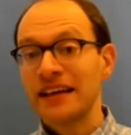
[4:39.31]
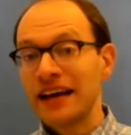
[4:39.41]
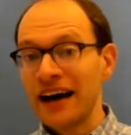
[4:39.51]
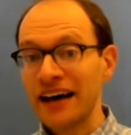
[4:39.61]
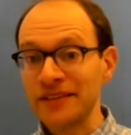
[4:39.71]

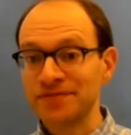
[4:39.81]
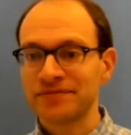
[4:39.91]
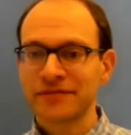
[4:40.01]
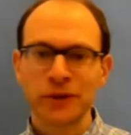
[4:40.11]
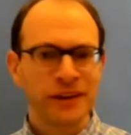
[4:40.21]

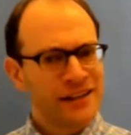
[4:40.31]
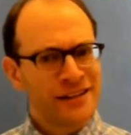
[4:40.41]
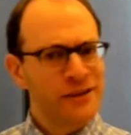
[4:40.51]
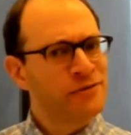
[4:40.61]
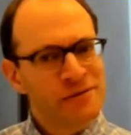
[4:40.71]
or at least
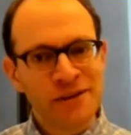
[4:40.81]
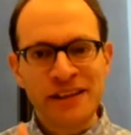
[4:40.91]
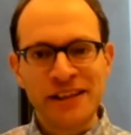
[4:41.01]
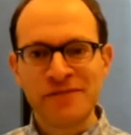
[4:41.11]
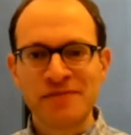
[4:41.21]

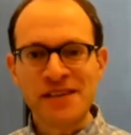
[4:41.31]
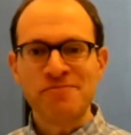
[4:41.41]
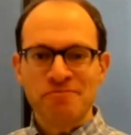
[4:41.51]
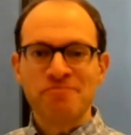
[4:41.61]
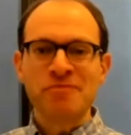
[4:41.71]
the
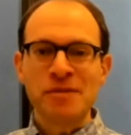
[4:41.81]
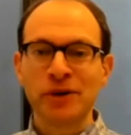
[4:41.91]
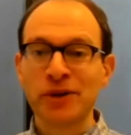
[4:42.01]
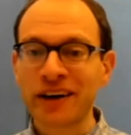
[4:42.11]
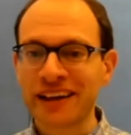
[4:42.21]
people
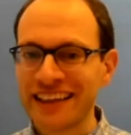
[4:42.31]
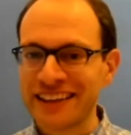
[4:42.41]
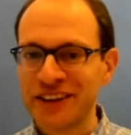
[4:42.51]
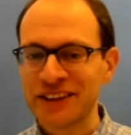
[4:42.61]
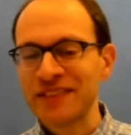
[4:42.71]
who work on that
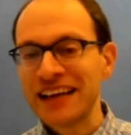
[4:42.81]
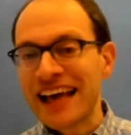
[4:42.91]
call them.